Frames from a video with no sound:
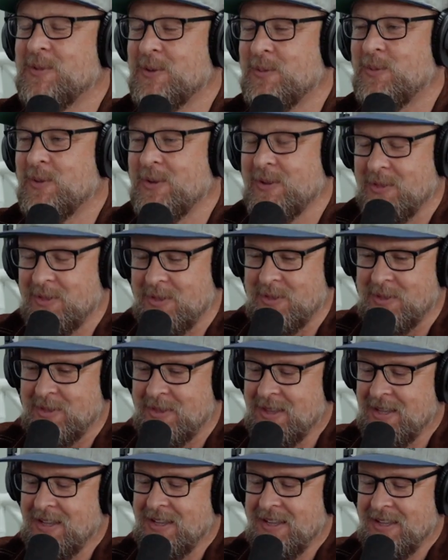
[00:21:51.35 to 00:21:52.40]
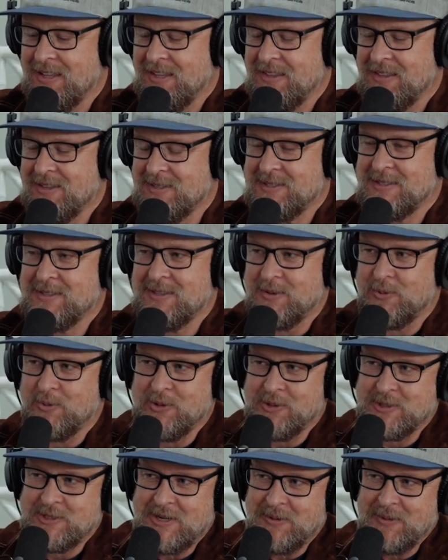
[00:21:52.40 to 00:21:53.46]
the
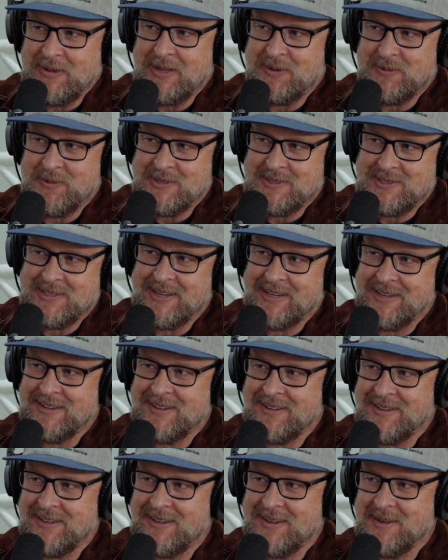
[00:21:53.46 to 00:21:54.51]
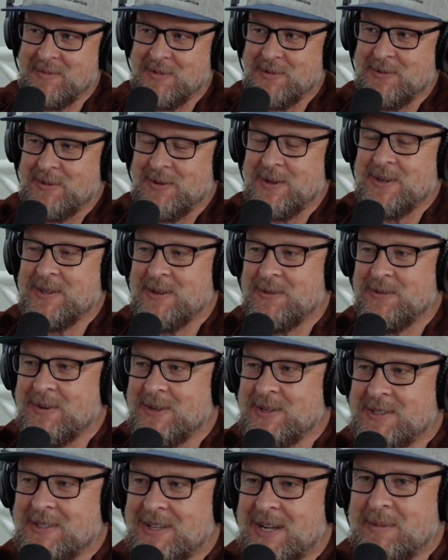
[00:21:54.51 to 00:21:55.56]
real estate related one's second on the line. The
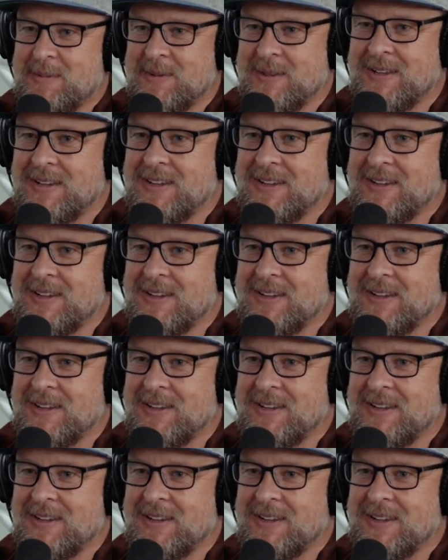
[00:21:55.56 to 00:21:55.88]
first top